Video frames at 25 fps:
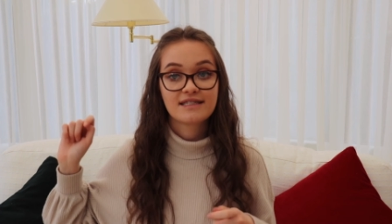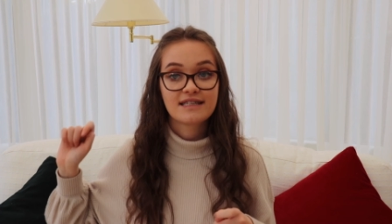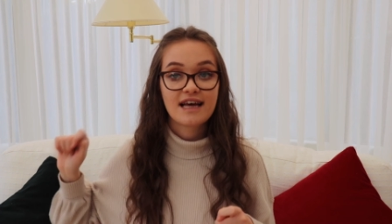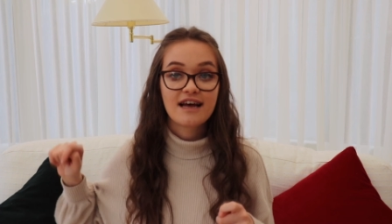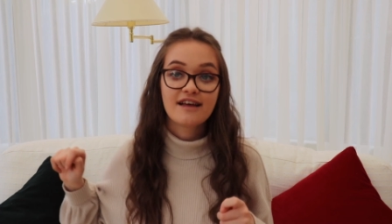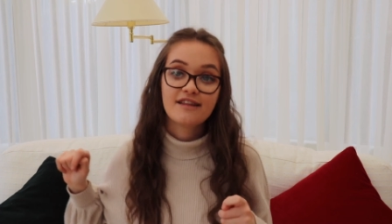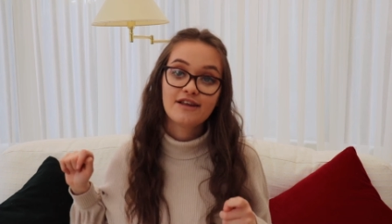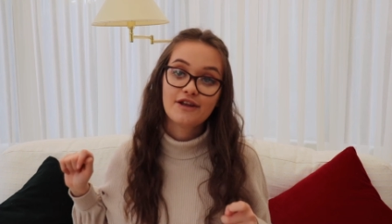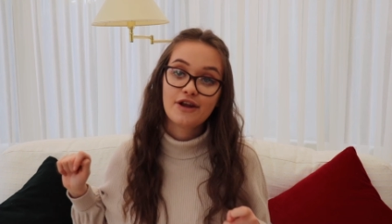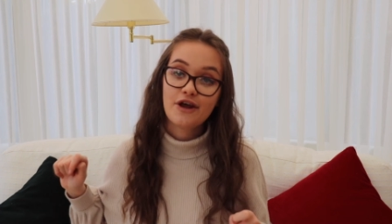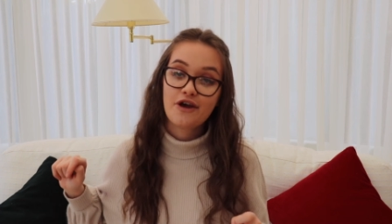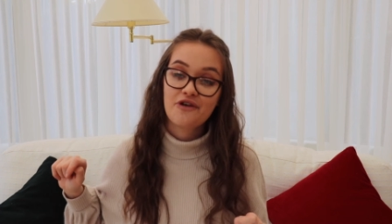
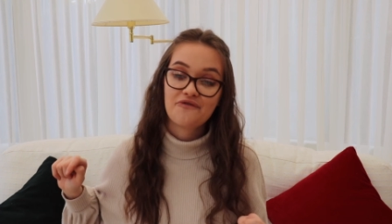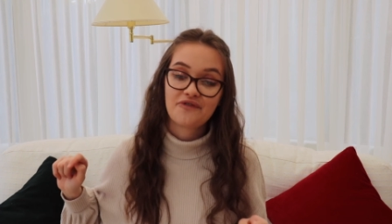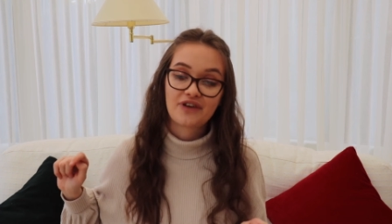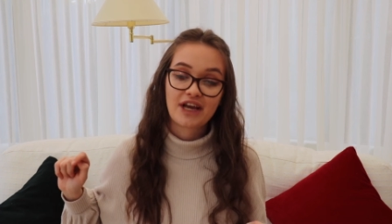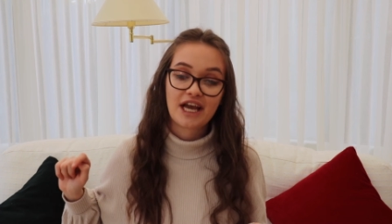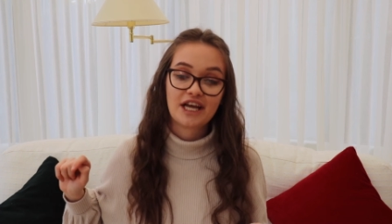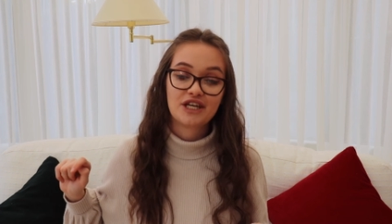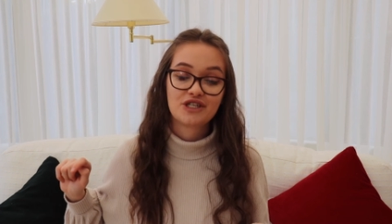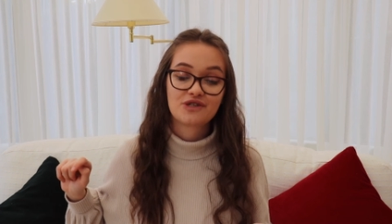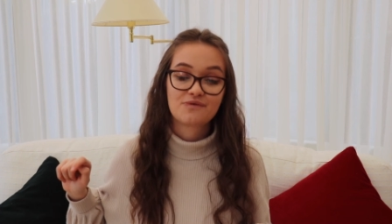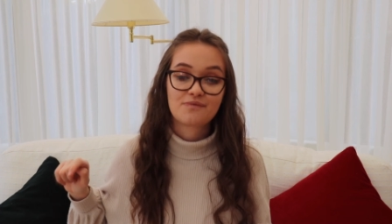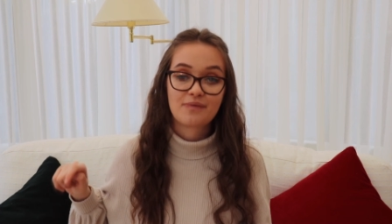Turn the
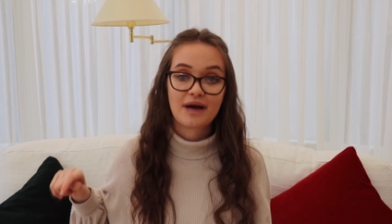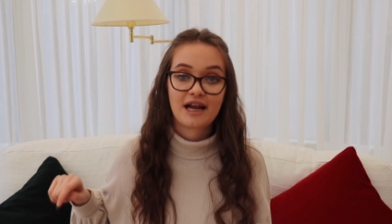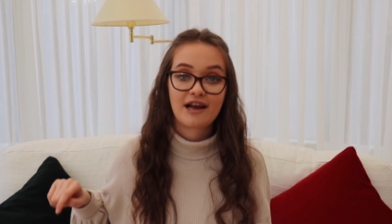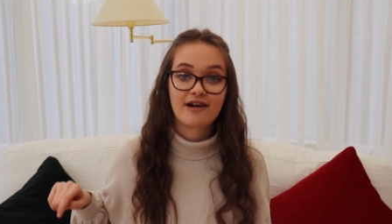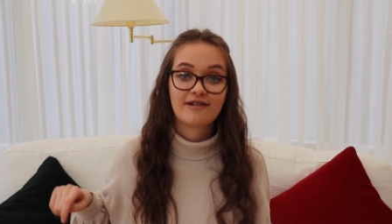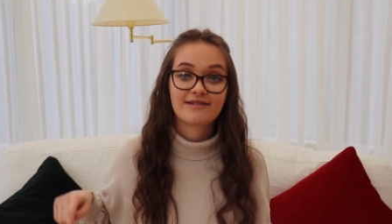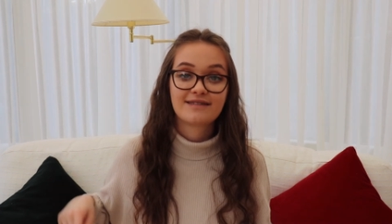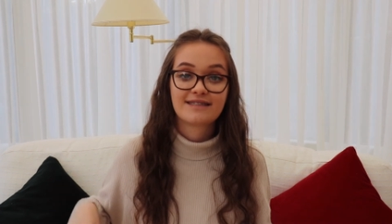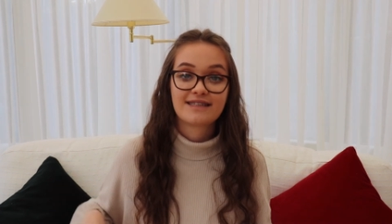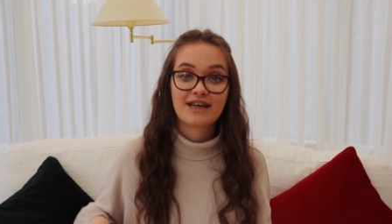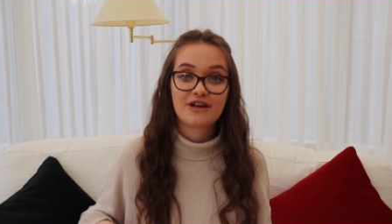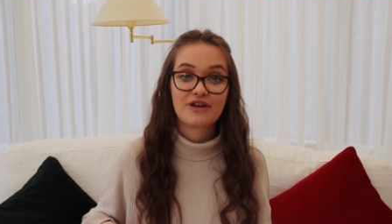notification bell
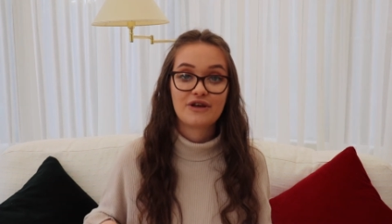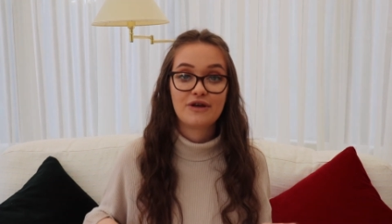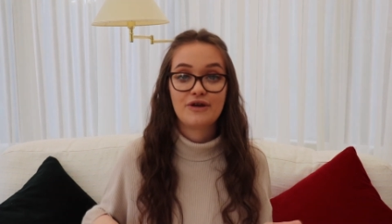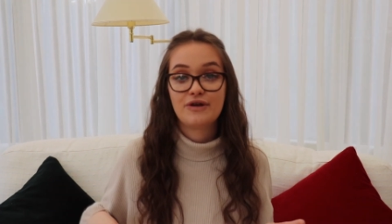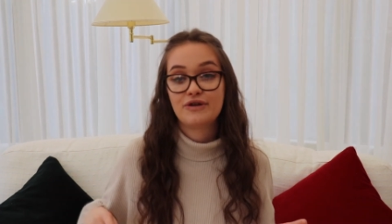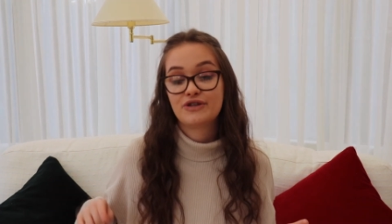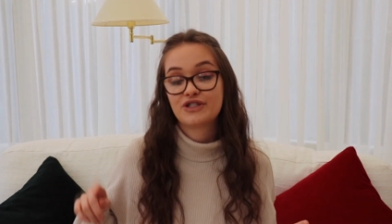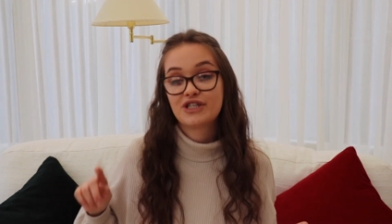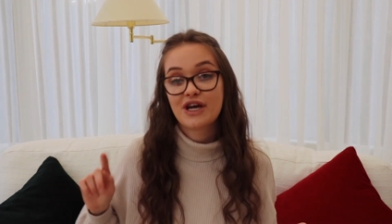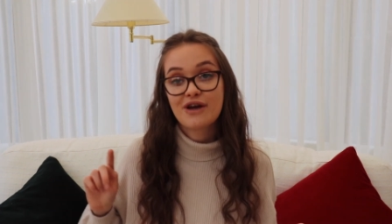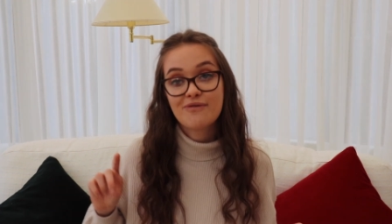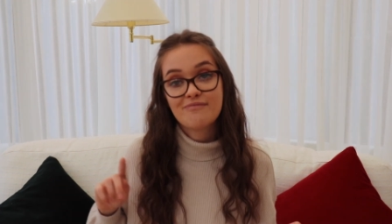on so
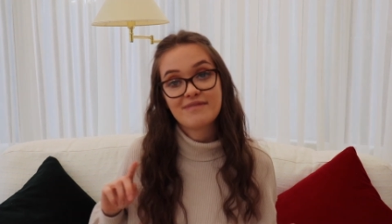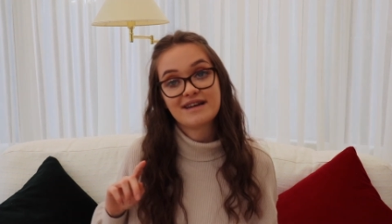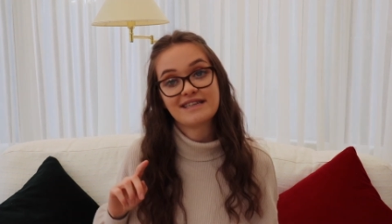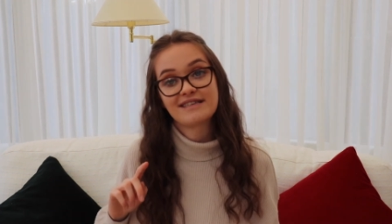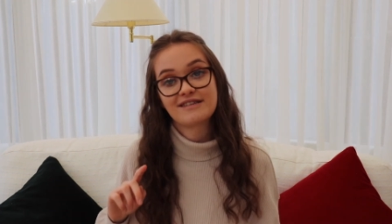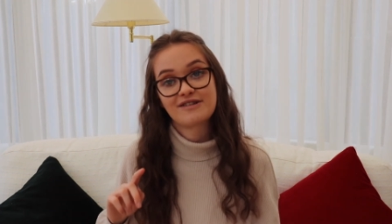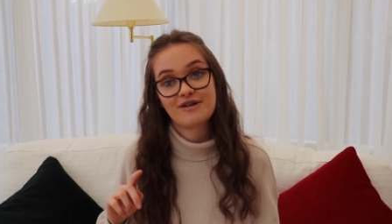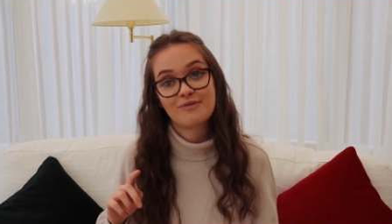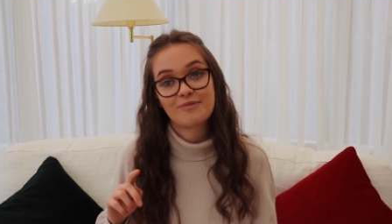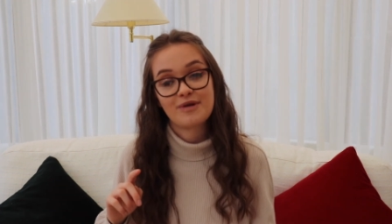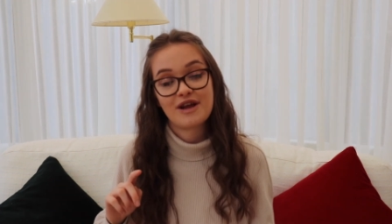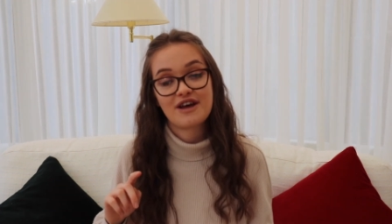you don't
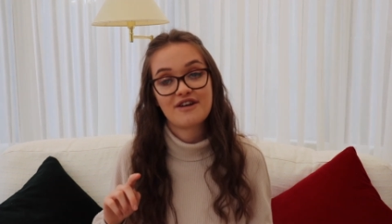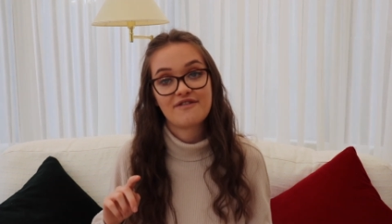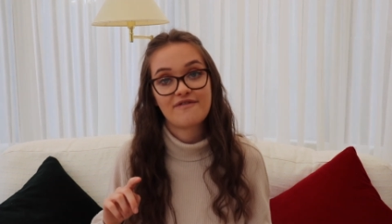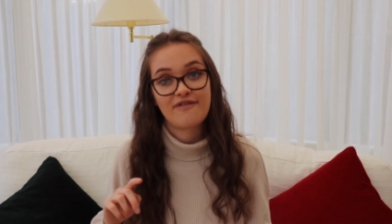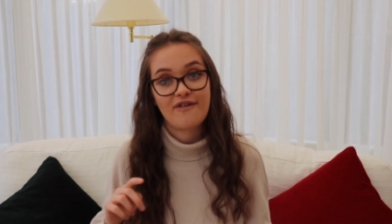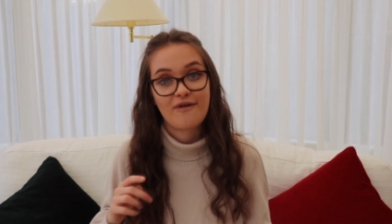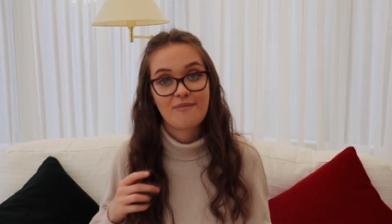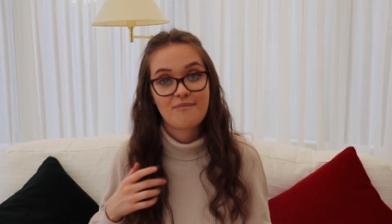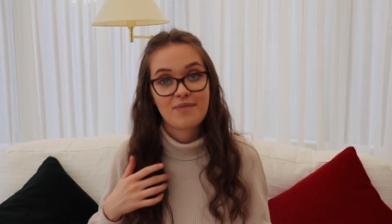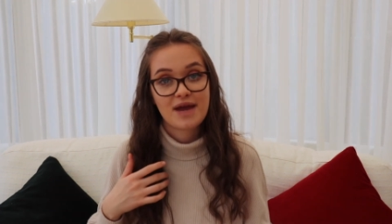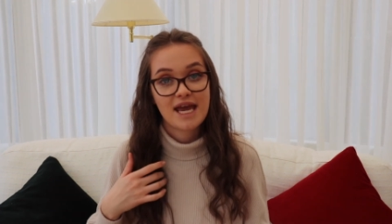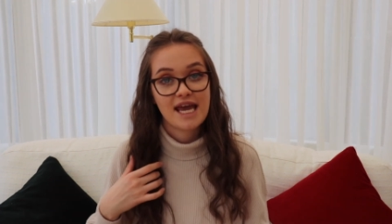miss an upload
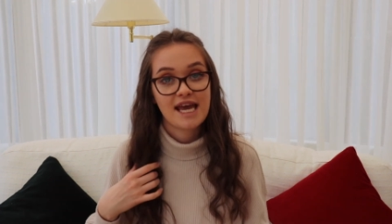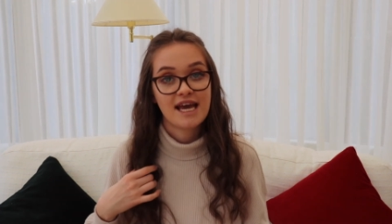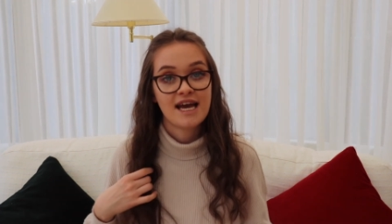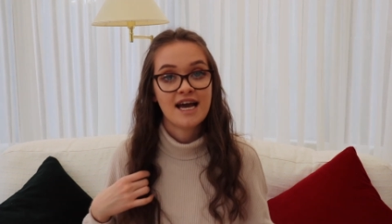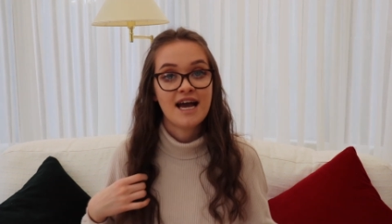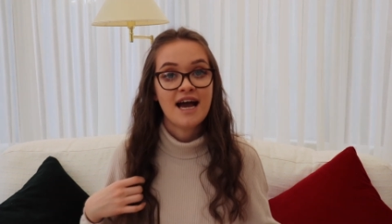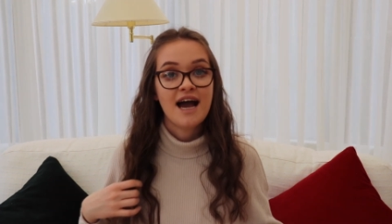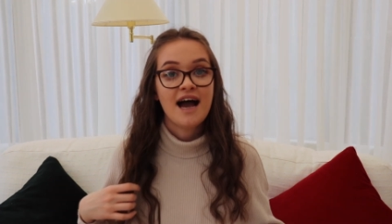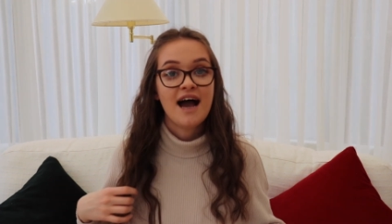from me.